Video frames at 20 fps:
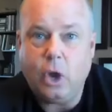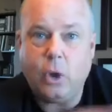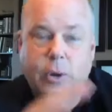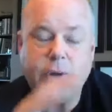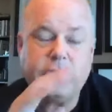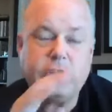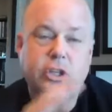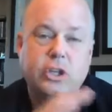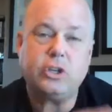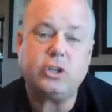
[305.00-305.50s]

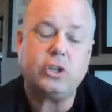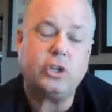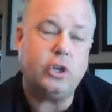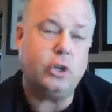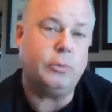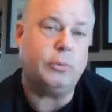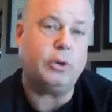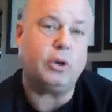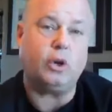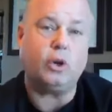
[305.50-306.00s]
Go into your
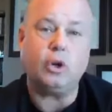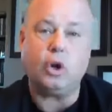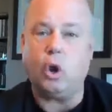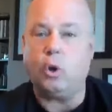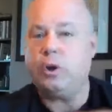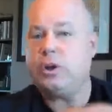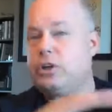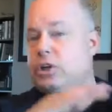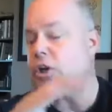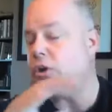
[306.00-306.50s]
cubicle,
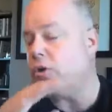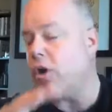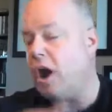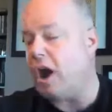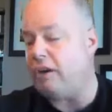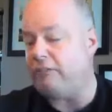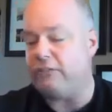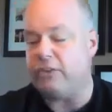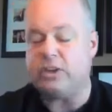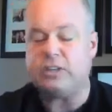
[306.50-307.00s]
go into your
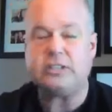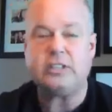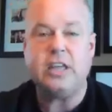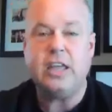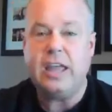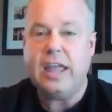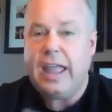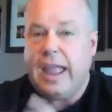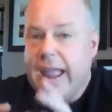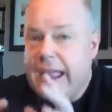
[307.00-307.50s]

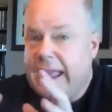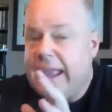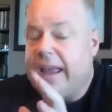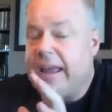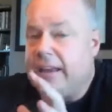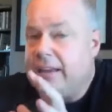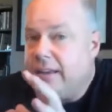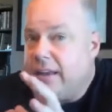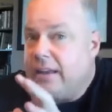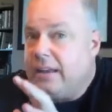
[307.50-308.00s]
office
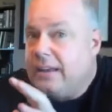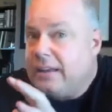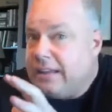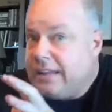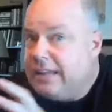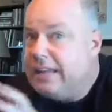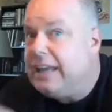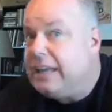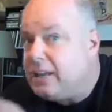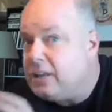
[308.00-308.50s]
and
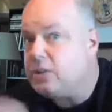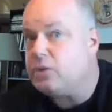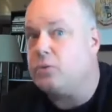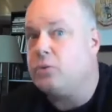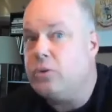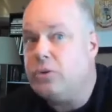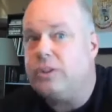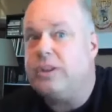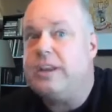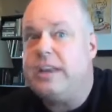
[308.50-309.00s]
get
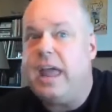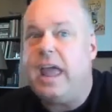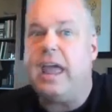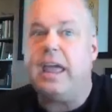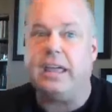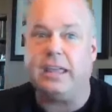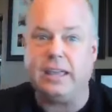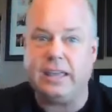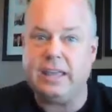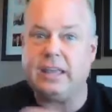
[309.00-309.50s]
through the
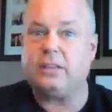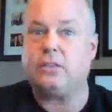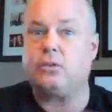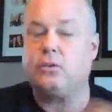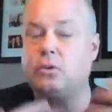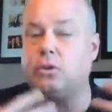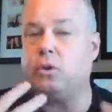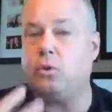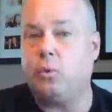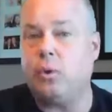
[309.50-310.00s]
day, get
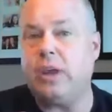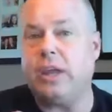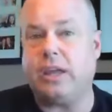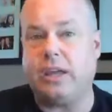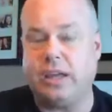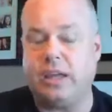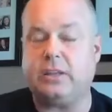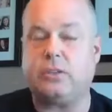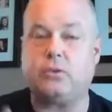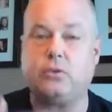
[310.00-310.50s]
through the
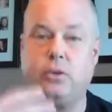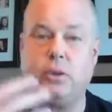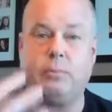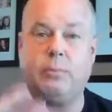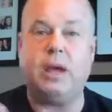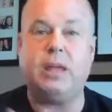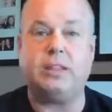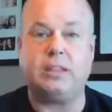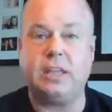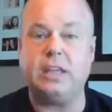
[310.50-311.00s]
week, get through
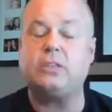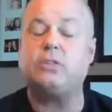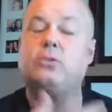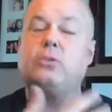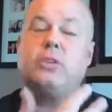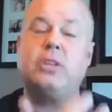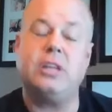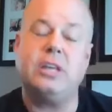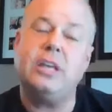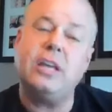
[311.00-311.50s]
the month, get
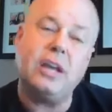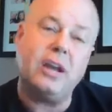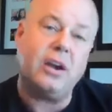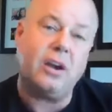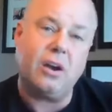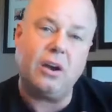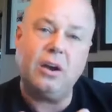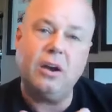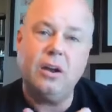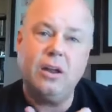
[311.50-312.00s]
through the
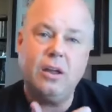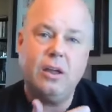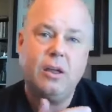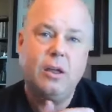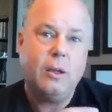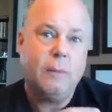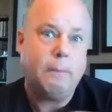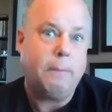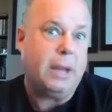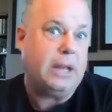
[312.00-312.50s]
year,
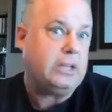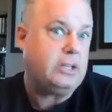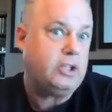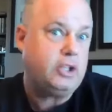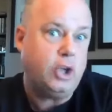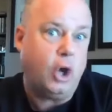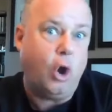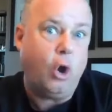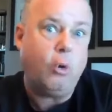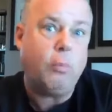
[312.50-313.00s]

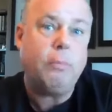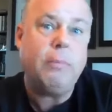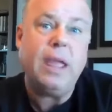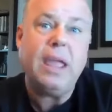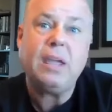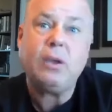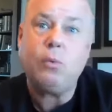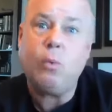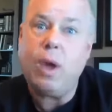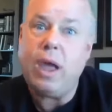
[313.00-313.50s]
but don't
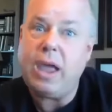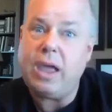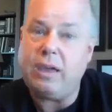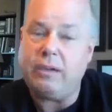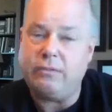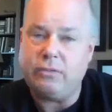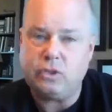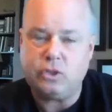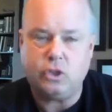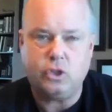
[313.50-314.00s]
make
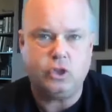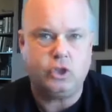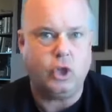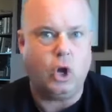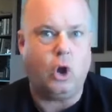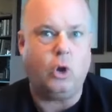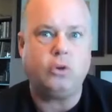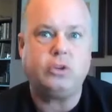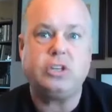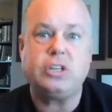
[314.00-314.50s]
waves.
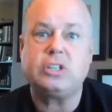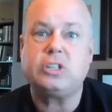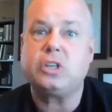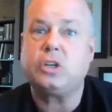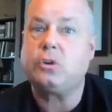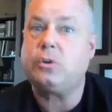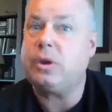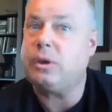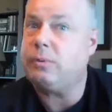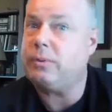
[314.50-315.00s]
Don't
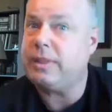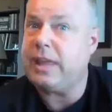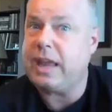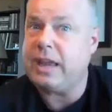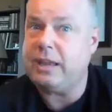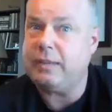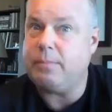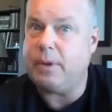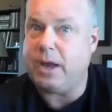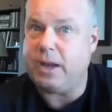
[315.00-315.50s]
disagree with
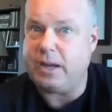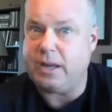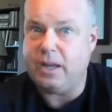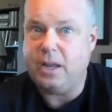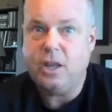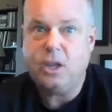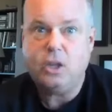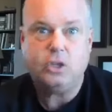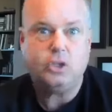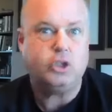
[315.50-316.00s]

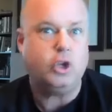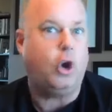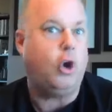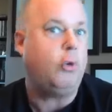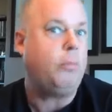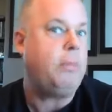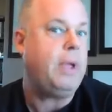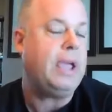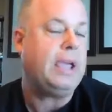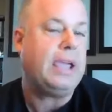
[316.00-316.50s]
anybody.
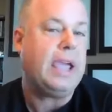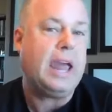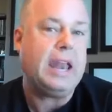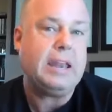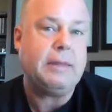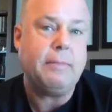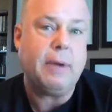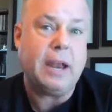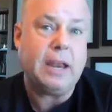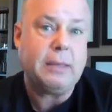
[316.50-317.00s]
Don't make
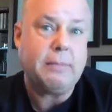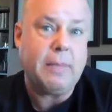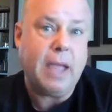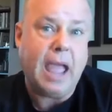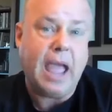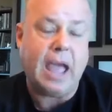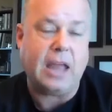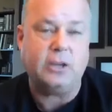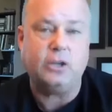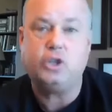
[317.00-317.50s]
anybody
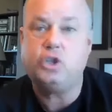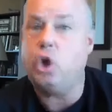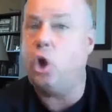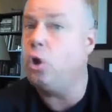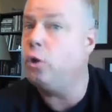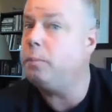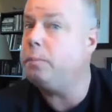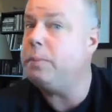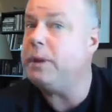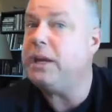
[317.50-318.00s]
mad.
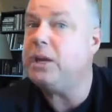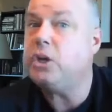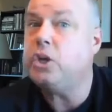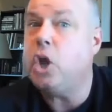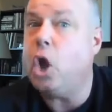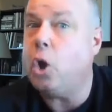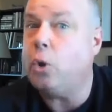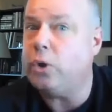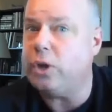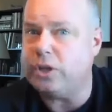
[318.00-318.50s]
Don't be
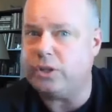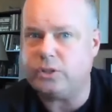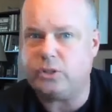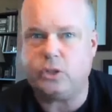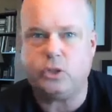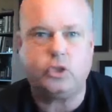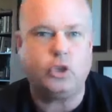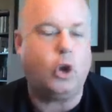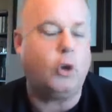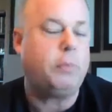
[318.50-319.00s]

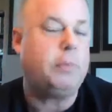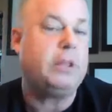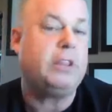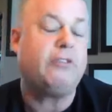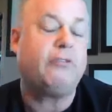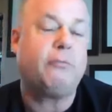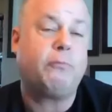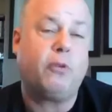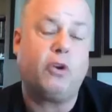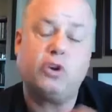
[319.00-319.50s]
noticed. Don't be
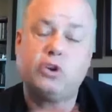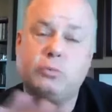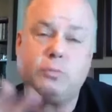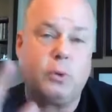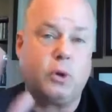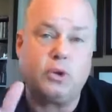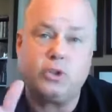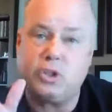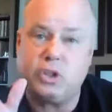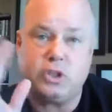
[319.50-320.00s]
the
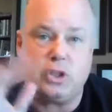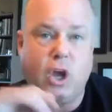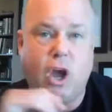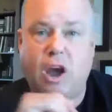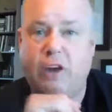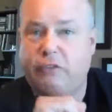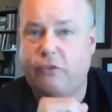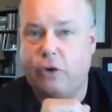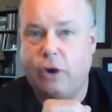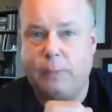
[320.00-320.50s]
first person to
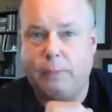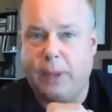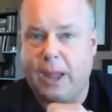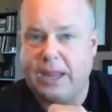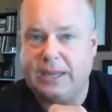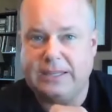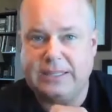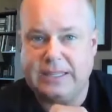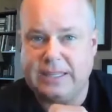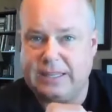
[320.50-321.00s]
offer up
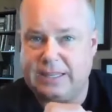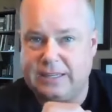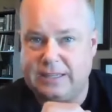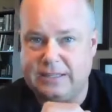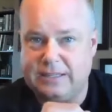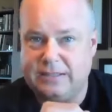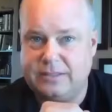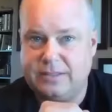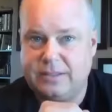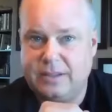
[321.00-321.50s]

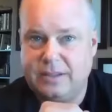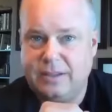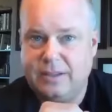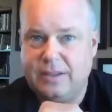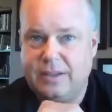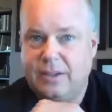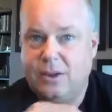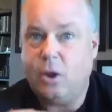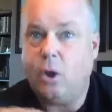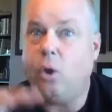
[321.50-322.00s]
ideas.
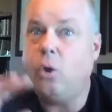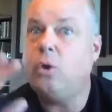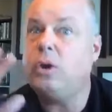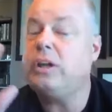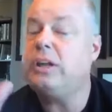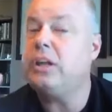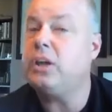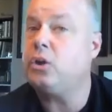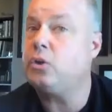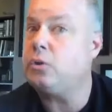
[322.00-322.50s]

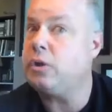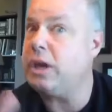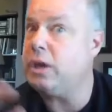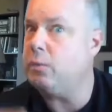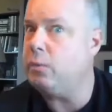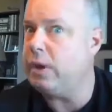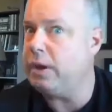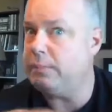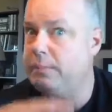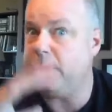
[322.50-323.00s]
Only
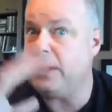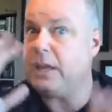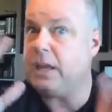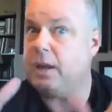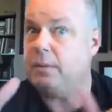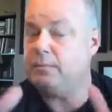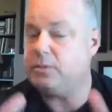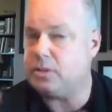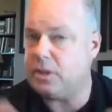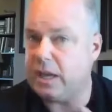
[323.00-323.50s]
agree when it
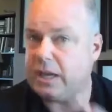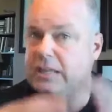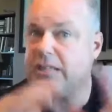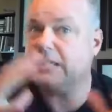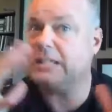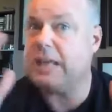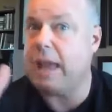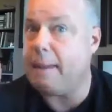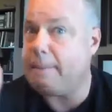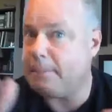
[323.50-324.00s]
becomes
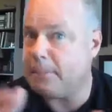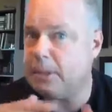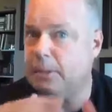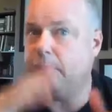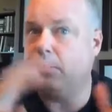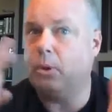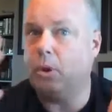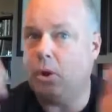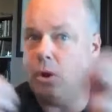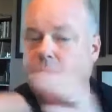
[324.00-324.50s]

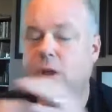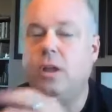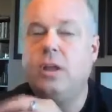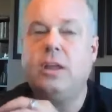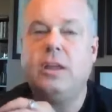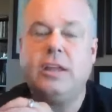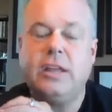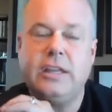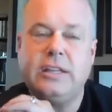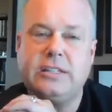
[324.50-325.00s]
acceptable
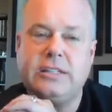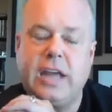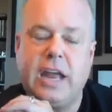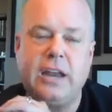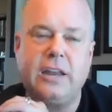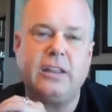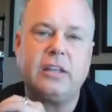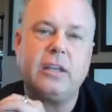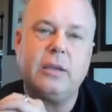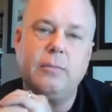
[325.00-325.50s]

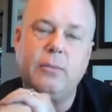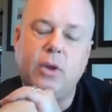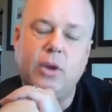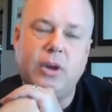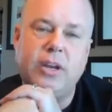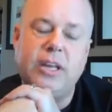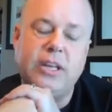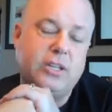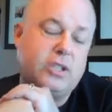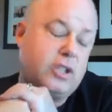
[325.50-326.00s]
inside of the
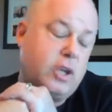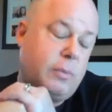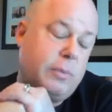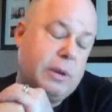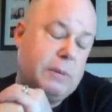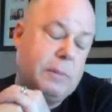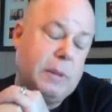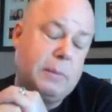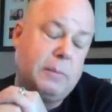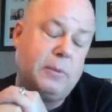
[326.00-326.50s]
community. And so
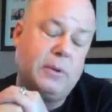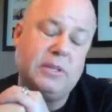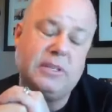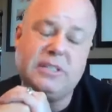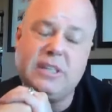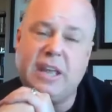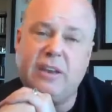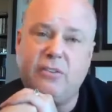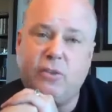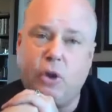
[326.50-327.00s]
many people
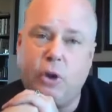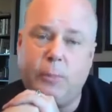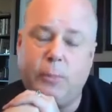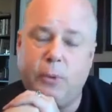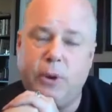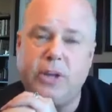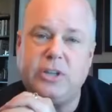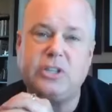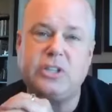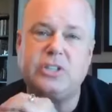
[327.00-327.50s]
inside of
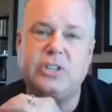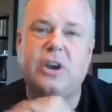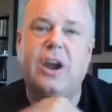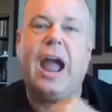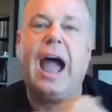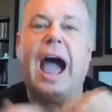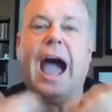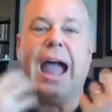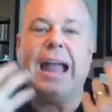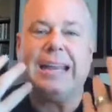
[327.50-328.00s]
corporations
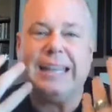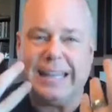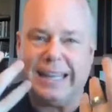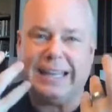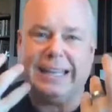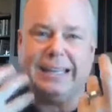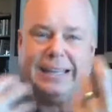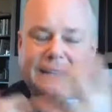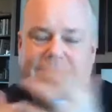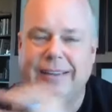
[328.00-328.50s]
are
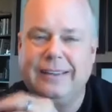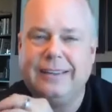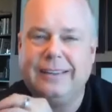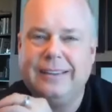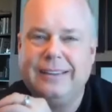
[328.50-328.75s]
hiding.